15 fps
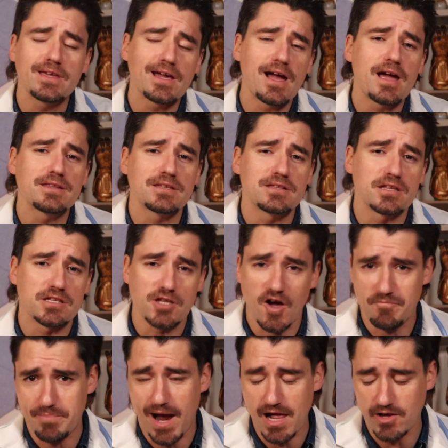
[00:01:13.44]
guys, is the
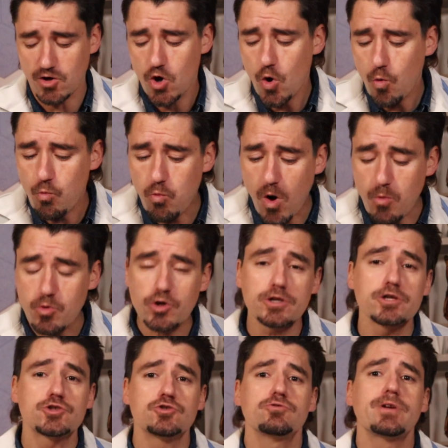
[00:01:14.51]
soft palate. What we're
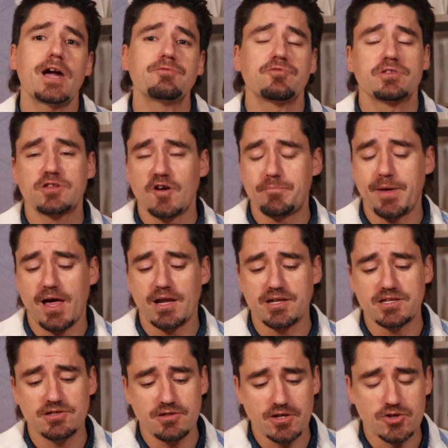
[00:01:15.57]
gonna do, guys, with the soft palate
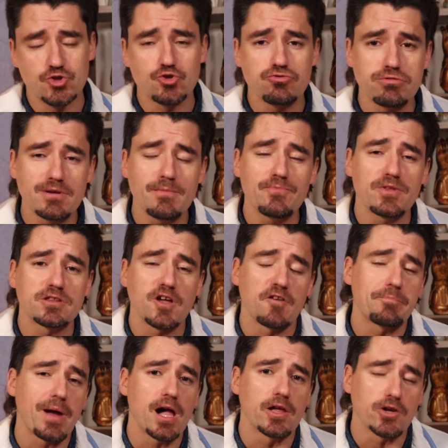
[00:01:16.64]
is they're gonna trim the soft
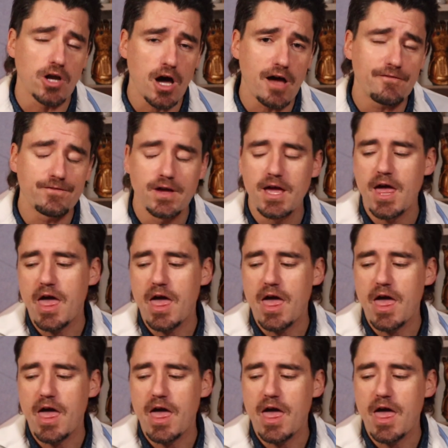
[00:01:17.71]
palate off.